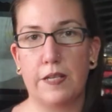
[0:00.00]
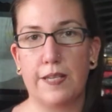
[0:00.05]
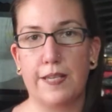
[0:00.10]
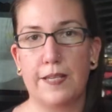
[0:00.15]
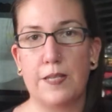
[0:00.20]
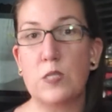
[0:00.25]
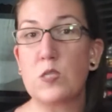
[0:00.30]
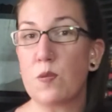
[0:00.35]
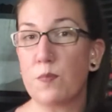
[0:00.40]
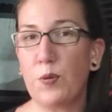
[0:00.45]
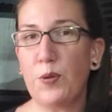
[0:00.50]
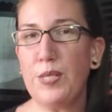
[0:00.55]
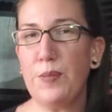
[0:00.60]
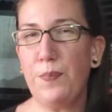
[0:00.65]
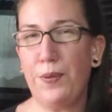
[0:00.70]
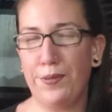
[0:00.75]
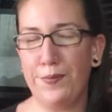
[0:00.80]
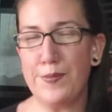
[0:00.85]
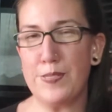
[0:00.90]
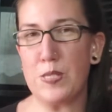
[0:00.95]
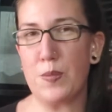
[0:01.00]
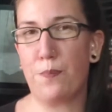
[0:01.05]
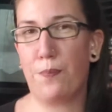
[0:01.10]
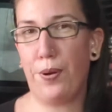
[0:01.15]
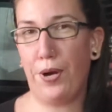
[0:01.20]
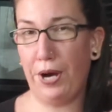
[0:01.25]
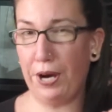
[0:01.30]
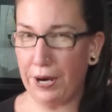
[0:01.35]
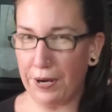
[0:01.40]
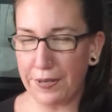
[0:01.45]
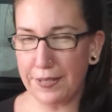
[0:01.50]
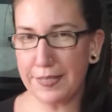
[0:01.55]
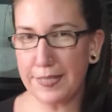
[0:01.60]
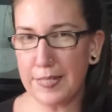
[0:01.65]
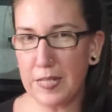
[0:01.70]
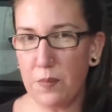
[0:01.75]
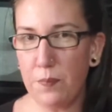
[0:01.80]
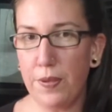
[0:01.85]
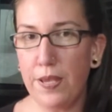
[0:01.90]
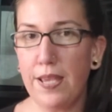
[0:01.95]
So I'm going to pull this apart a
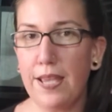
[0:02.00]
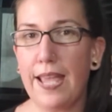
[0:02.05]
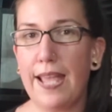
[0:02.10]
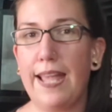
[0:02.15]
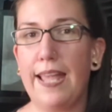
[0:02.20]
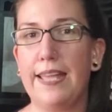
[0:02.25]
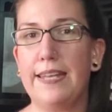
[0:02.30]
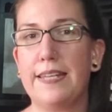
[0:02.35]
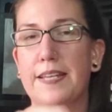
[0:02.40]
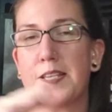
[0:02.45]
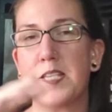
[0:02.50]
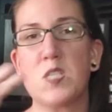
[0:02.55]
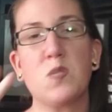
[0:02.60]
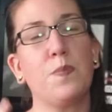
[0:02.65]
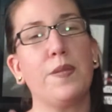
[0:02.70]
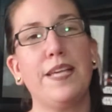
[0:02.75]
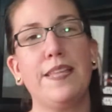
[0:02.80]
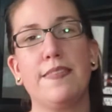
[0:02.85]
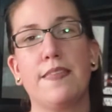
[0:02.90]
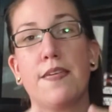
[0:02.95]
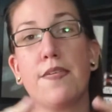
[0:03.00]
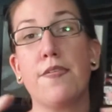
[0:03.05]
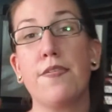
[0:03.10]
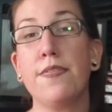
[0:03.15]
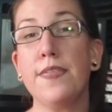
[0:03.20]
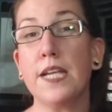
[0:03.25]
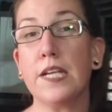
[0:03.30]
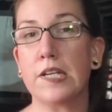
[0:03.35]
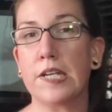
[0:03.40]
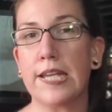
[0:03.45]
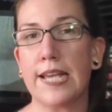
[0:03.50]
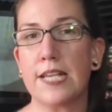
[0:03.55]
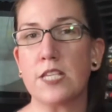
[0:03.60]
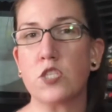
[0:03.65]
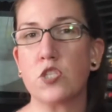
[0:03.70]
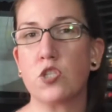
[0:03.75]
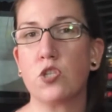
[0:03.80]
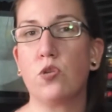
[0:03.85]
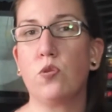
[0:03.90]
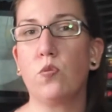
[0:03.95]
little bit and explain the theory
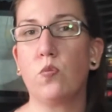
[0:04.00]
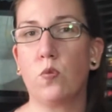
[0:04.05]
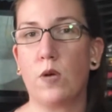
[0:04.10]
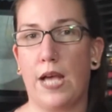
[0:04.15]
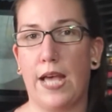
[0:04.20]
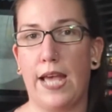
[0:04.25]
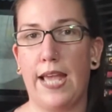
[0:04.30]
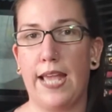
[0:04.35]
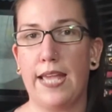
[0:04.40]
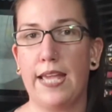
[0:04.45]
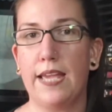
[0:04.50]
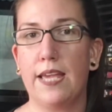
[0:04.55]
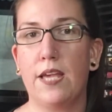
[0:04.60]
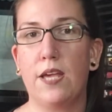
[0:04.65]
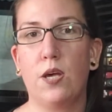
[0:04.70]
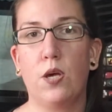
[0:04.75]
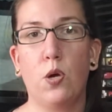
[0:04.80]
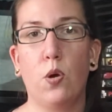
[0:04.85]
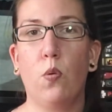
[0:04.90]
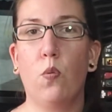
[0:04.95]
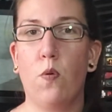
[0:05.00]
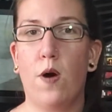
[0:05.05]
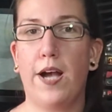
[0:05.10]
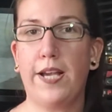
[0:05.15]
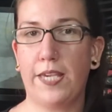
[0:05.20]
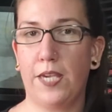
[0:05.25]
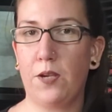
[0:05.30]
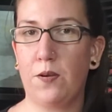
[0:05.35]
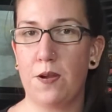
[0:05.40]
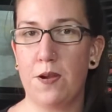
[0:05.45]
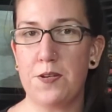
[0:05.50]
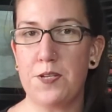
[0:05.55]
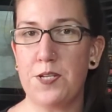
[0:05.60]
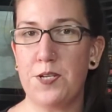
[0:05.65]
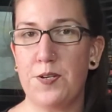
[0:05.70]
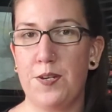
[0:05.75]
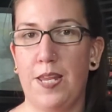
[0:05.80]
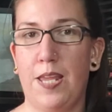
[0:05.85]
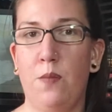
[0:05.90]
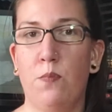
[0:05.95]
as to why walking around your
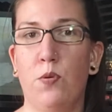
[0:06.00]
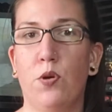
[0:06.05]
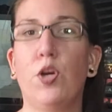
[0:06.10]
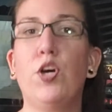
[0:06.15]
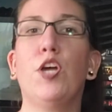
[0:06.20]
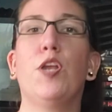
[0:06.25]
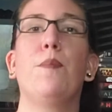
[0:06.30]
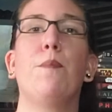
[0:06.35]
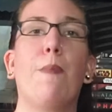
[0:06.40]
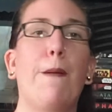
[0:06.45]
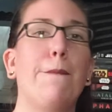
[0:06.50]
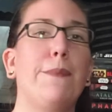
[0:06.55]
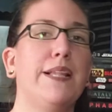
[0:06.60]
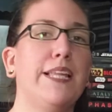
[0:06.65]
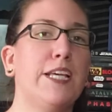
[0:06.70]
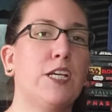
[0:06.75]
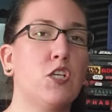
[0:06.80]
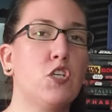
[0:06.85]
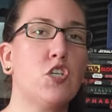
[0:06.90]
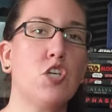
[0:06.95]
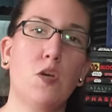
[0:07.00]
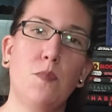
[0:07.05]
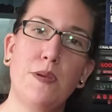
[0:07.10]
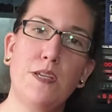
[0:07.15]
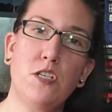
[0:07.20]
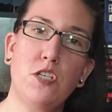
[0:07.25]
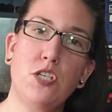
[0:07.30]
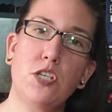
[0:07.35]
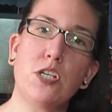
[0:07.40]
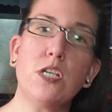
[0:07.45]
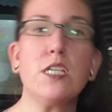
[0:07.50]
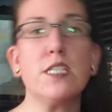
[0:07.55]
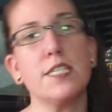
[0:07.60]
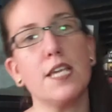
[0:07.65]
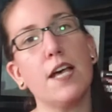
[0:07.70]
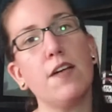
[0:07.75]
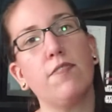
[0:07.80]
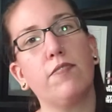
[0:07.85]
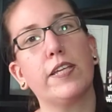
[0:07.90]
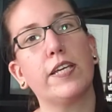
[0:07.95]
neighborhood mumbling German to
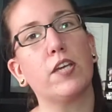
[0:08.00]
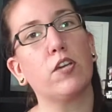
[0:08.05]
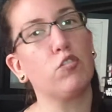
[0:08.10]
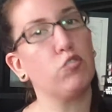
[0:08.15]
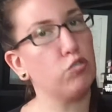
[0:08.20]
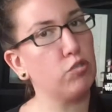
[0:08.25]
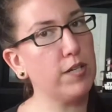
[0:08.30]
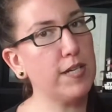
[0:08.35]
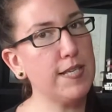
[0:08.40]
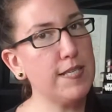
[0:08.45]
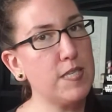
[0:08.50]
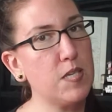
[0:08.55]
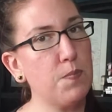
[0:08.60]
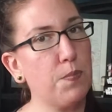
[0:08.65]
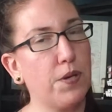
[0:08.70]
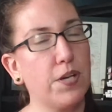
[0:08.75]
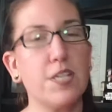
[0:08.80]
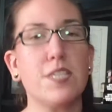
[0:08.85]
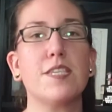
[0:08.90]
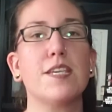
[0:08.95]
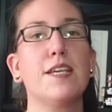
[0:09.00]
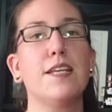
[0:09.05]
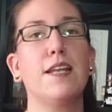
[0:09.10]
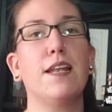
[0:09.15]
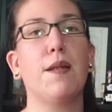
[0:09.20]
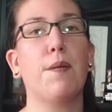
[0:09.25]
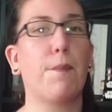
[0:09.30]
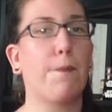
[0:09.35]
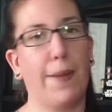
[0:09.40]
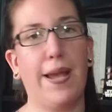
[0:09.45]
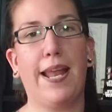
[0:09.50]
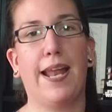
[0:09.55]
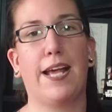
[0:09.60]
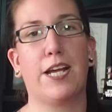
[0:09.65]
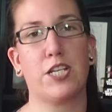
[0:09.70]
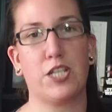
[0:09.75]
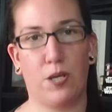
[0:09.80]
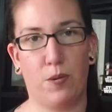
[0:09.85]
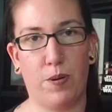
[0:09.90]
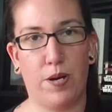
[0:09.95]
yourself like a crazy person might
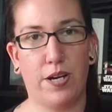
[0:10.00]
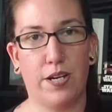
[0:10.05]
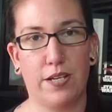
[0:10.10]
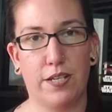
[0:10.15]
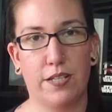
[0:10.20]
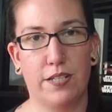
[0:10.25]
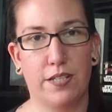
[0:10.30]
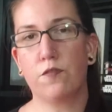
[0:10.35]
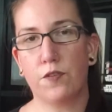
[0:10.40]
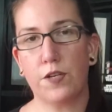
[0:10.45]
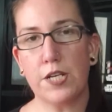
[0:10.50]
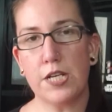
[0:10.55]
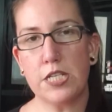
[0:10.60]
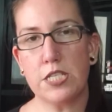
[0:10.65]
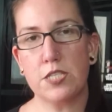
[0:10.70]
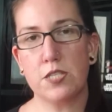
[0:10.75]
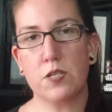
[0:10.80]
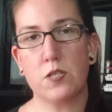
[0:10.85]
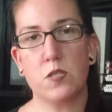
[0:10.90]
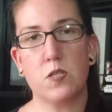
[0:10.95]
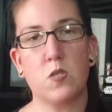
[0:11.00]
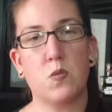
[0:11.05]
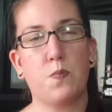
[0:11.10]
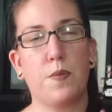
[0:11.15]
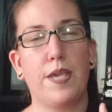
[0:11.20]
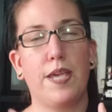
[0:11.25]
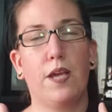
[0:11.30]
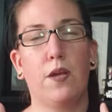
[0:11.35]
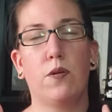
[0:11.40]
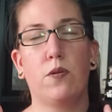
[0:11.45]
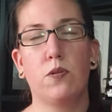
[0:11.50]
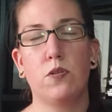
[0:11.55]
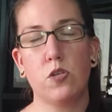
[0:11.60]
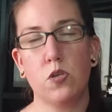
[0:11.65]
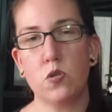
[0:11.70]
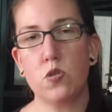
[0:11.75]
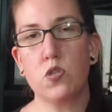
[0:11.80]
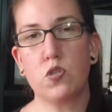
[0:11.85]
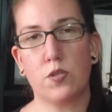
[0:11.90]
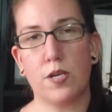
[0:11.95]
actually work. First, there's this big
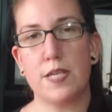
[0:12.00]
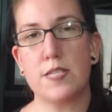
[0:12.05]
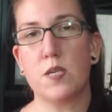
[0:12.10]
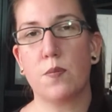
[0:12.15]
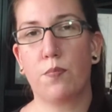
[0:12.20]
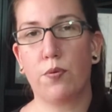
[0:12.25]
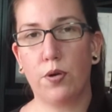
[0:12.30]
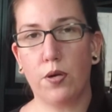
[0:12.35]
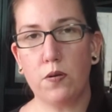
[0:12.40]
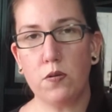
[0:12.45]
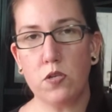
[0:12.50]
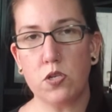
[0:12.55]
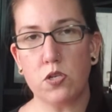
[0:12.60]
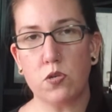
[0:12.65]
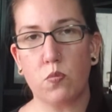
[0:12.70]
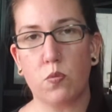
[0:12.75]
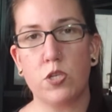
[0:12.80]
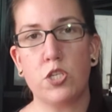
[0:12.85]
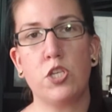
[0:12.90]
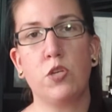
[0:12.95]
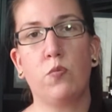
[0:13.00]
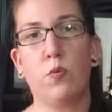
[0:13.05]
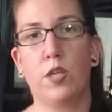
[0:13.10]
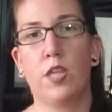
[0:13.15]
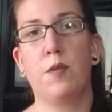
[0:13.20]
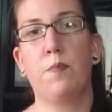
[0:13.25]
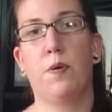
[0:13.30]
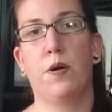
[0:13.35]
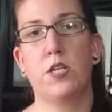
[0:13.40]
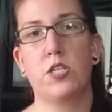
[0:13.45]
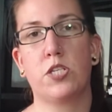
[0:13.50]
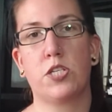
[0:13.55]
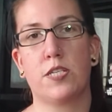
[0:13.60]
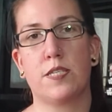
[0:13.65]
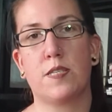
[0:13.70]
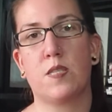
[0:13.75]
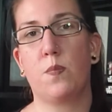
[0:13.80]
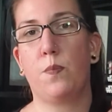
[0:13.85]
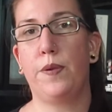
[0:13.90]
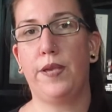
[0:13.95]
no stress approach, which he really pushes
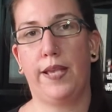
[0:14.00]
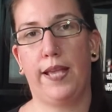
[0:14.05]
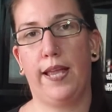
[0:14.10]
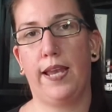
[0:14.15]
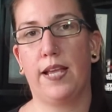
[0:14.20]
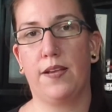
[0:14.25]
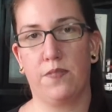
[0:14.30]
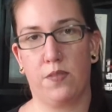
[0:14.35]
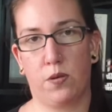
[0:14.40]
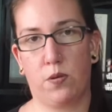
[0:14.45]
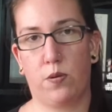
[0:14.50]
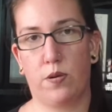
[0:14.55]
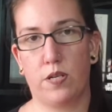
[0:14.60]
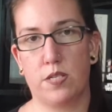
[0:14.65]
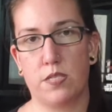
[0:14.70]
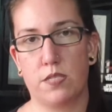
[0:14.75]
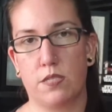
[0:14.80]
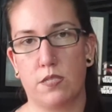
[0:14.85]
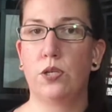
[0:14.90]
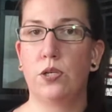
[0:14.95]
at the beginning of the course.